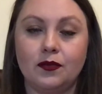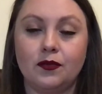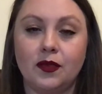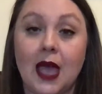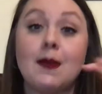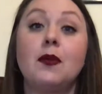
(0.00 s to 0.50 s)

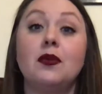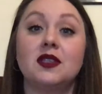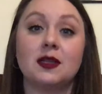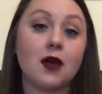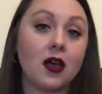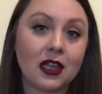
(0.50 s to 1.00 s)
came up with
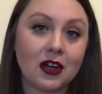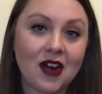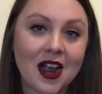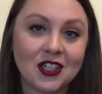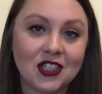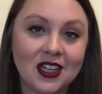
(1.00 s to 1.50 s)
symbolic
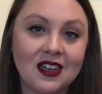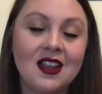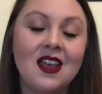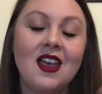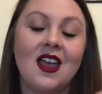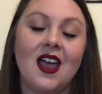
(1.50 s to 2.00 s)
interaction,
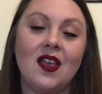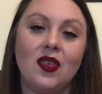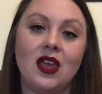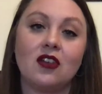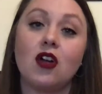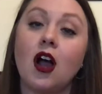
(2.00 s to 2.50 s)
and
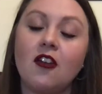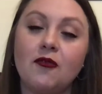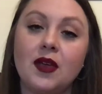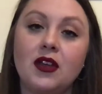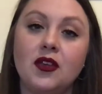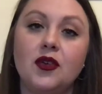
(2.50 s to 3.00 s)
then
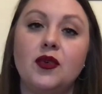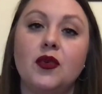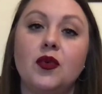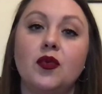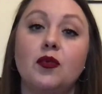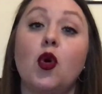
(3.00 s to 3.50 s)
Goffman,
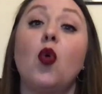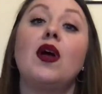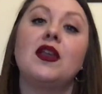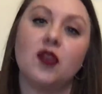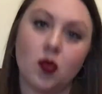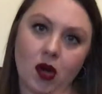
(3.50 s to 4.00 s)
who
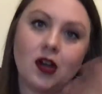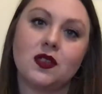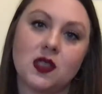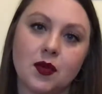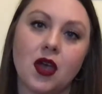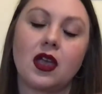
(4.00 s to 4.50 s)
coined the
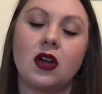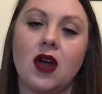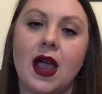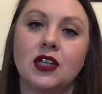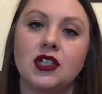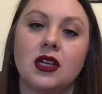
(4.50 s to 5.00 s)
word symbolic
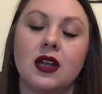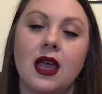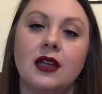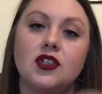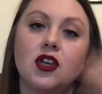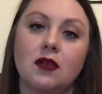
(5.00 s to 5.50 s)
interaction
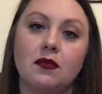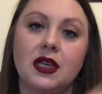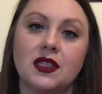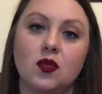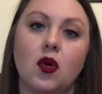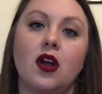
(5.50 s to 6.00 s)
and took
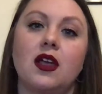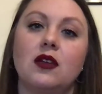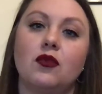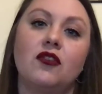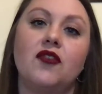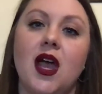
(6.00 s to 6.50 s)
Mead's work
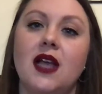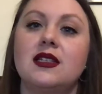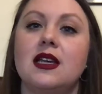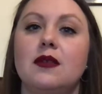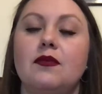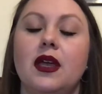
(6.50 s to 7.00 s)
and refined
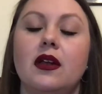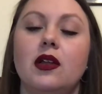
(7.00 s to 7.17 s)
it and made it a